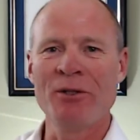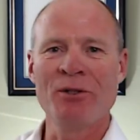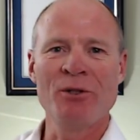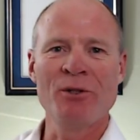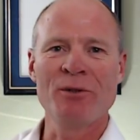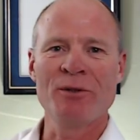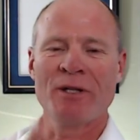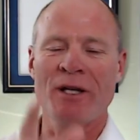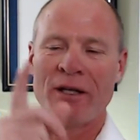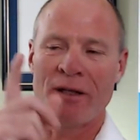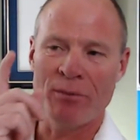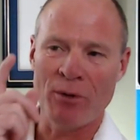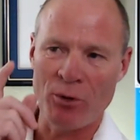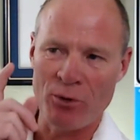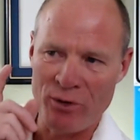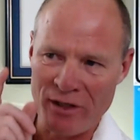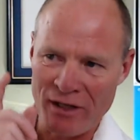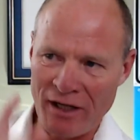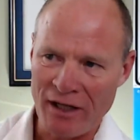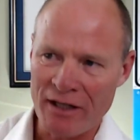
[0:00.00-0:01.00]
to you tonight about
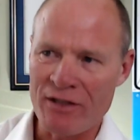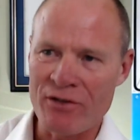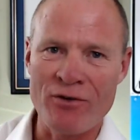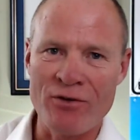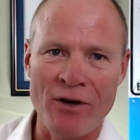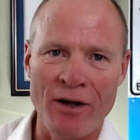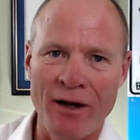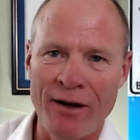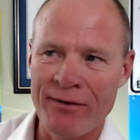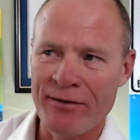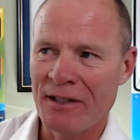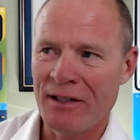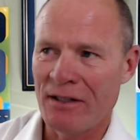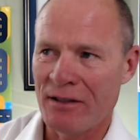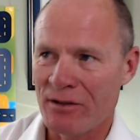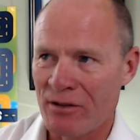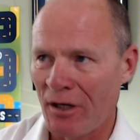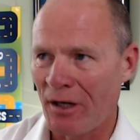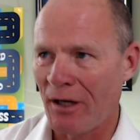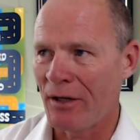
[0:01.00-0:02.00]
night driving
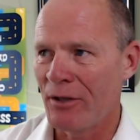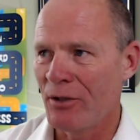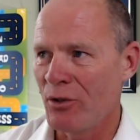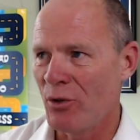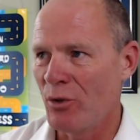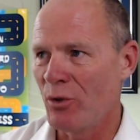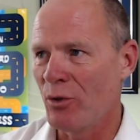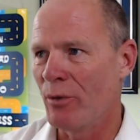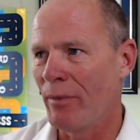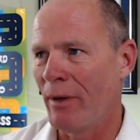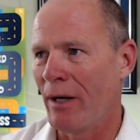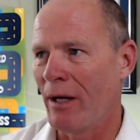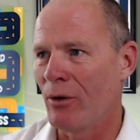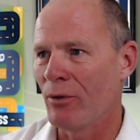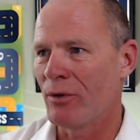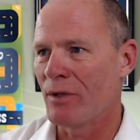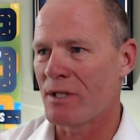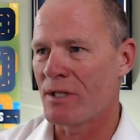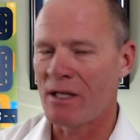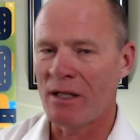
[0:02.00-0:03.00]
and talking to you
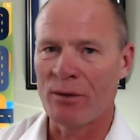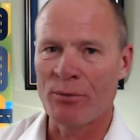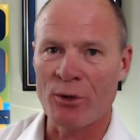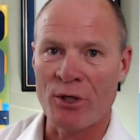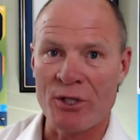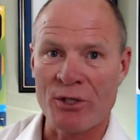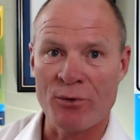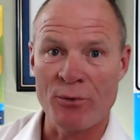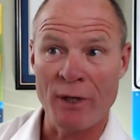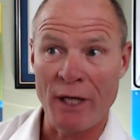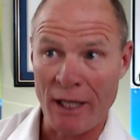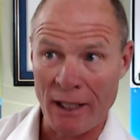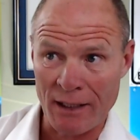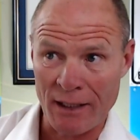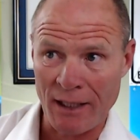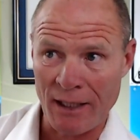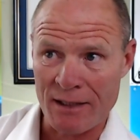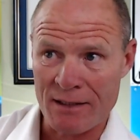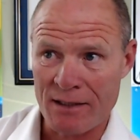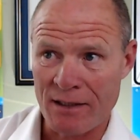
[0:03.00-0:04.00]
about the celebration we had
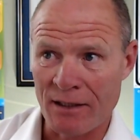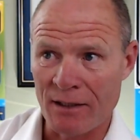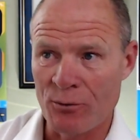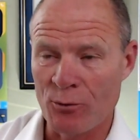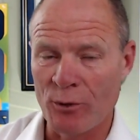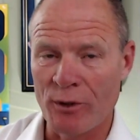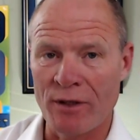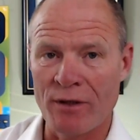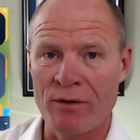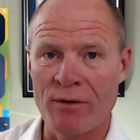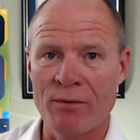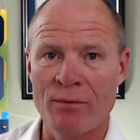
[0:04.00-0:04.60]
last night with